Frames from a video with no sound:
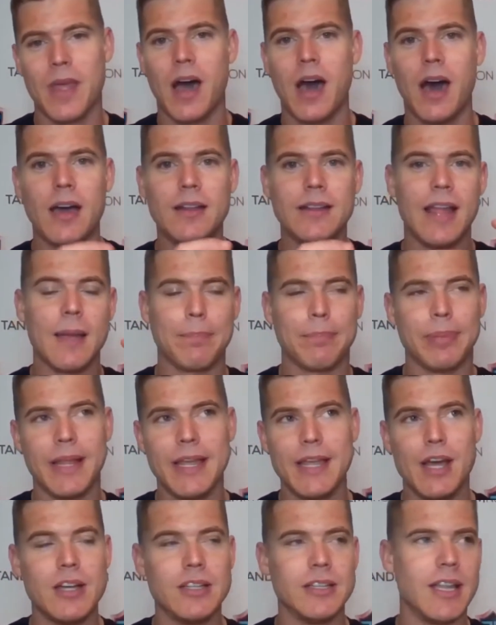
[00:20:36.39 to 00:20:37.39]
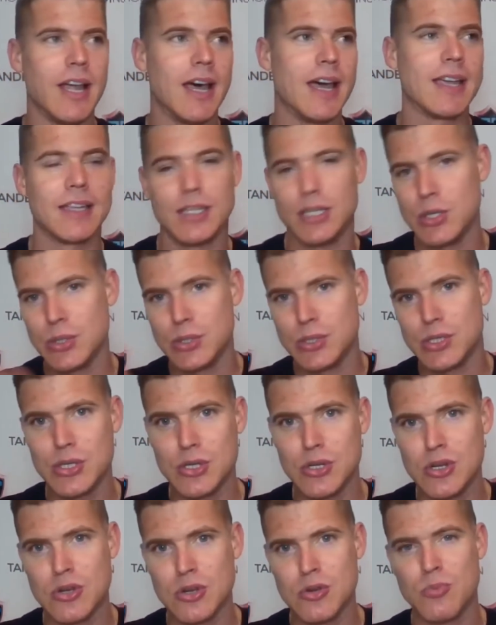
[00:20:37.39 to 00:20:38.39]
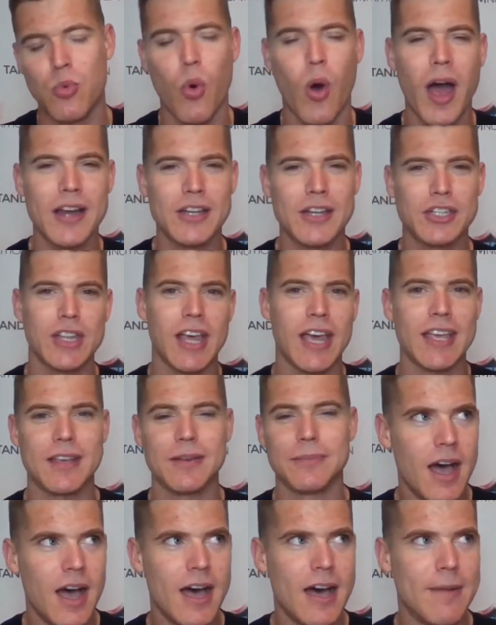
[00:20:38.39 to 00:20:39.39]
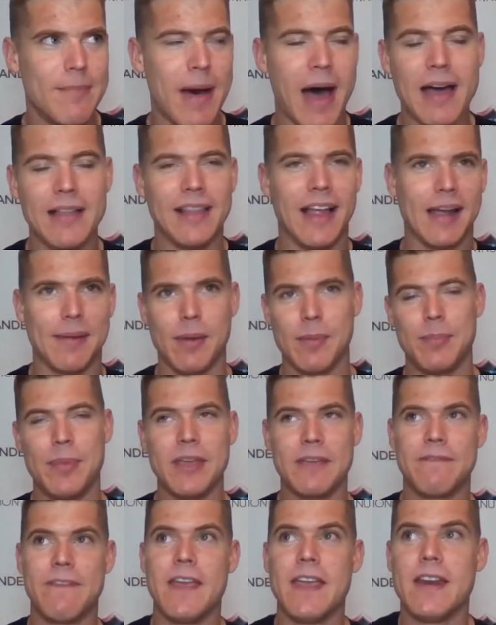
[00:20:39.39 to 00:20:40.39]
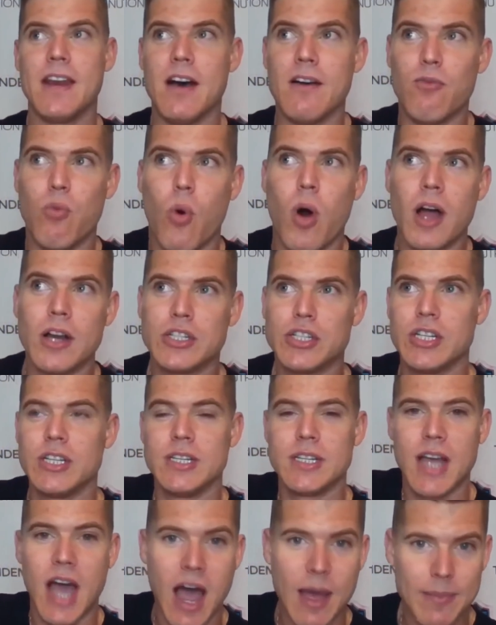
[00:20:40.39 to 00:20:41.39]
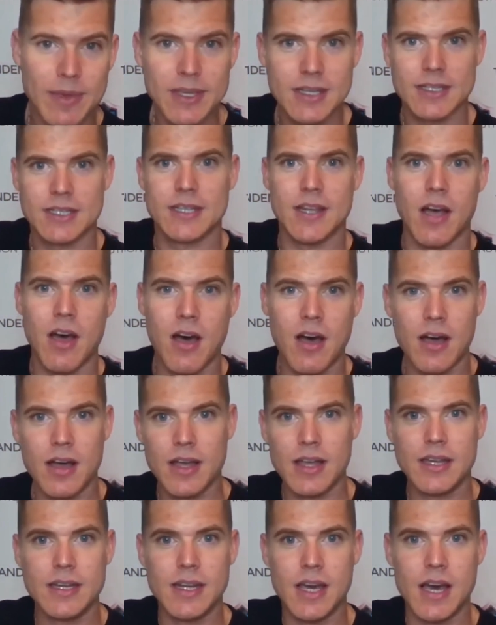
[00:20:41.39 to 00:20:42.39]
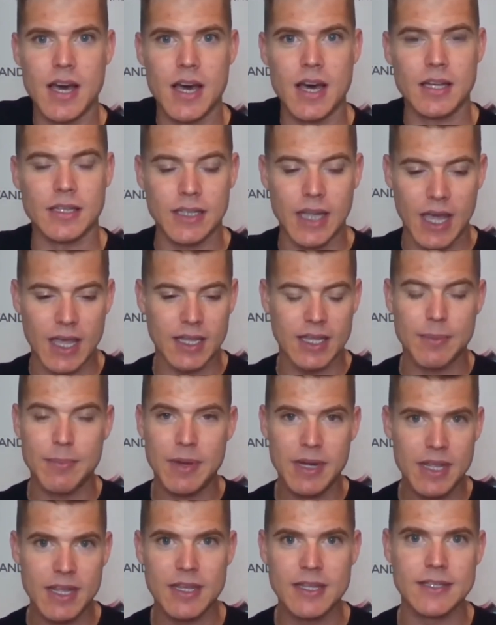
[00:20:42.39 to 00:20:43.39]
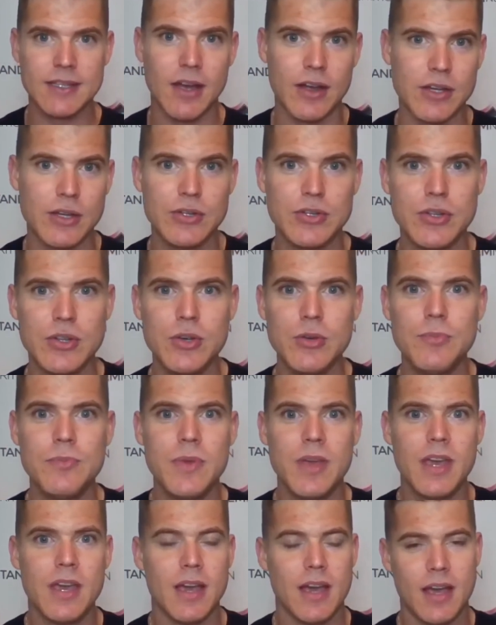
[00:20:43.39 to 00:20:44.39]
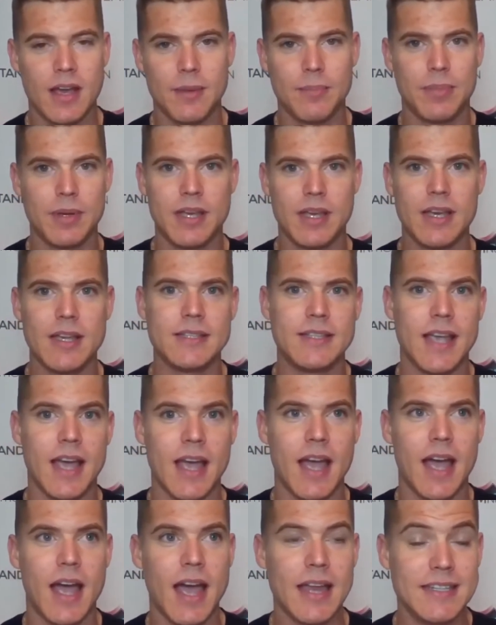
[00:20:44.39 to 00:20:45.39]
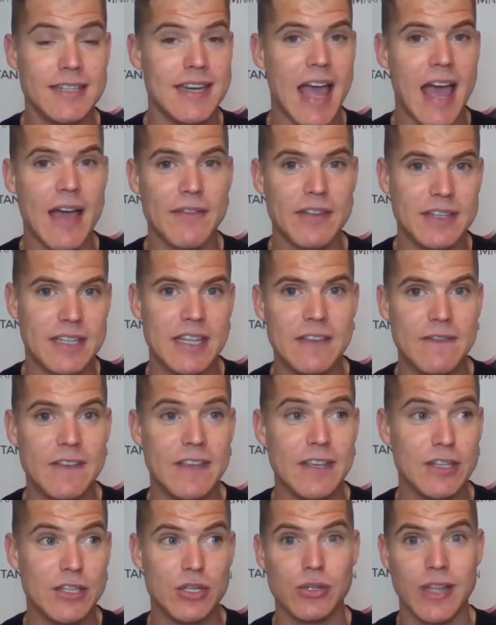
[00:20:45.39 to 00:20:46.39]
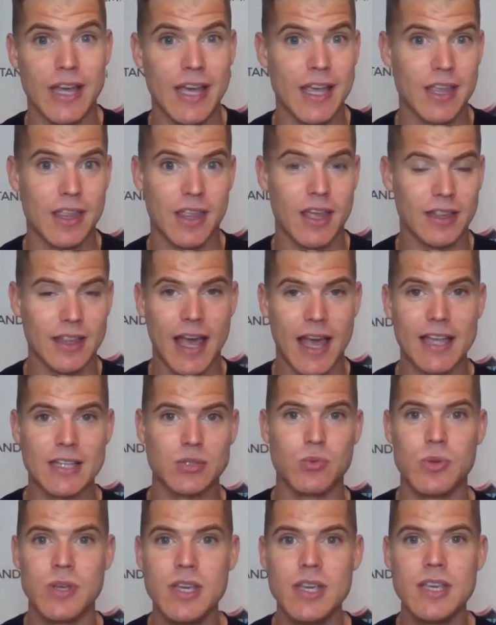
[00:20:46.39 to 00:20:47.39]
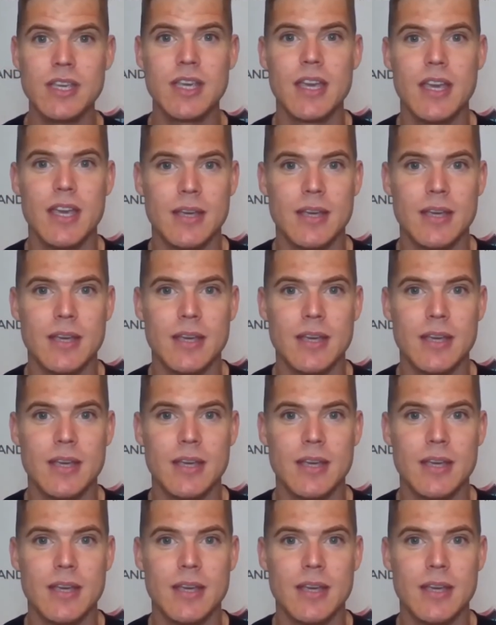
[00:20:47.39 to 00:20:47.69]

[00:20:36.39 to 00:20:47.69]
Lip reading: I'd like play on like YouTube, watch like, I'm a big fan of watching comics on like comedians on YouTube, because I didn't have a TV until like last week.